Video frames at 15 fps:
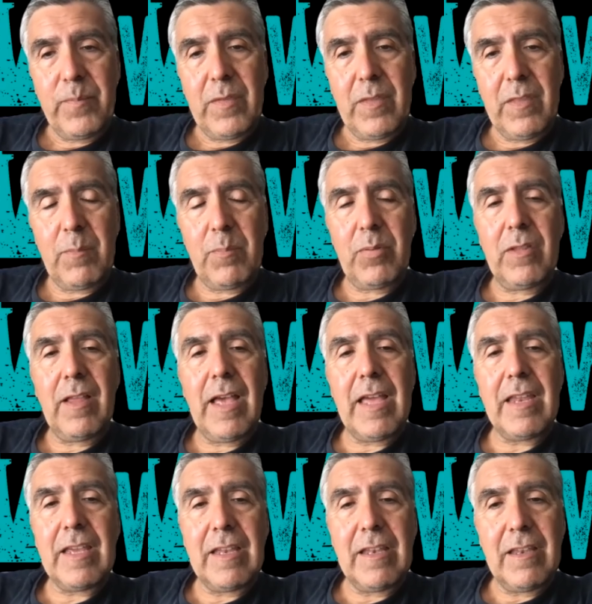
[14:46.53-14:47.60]
the
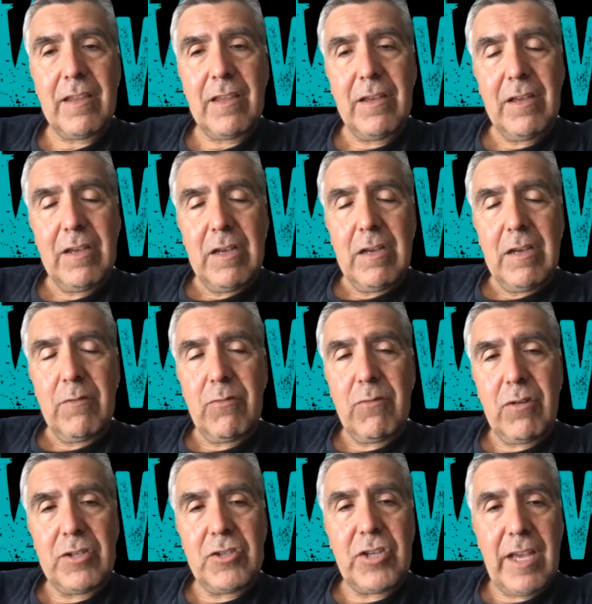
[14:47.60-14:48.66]
planning
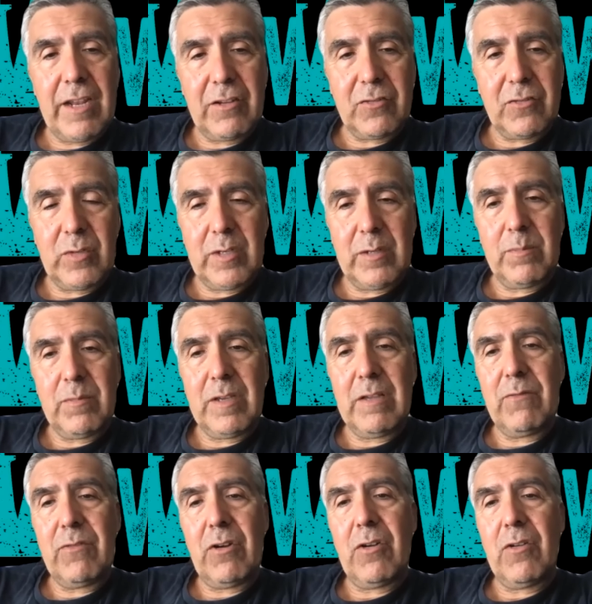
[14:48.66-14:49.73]
for a channel swim
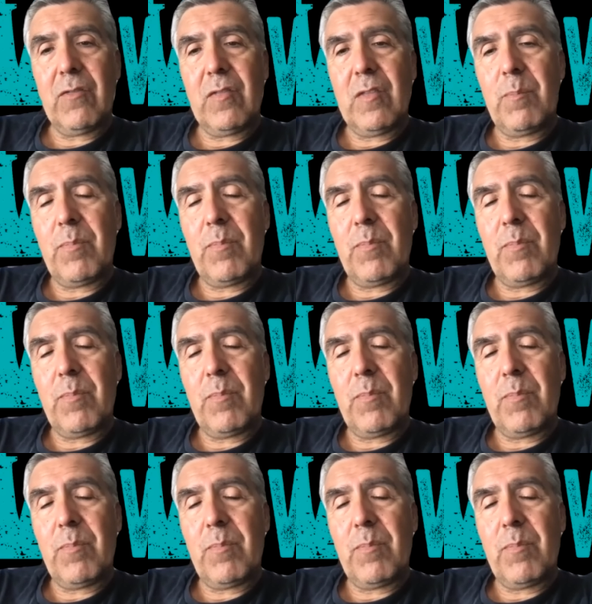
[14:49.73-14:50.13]
involves the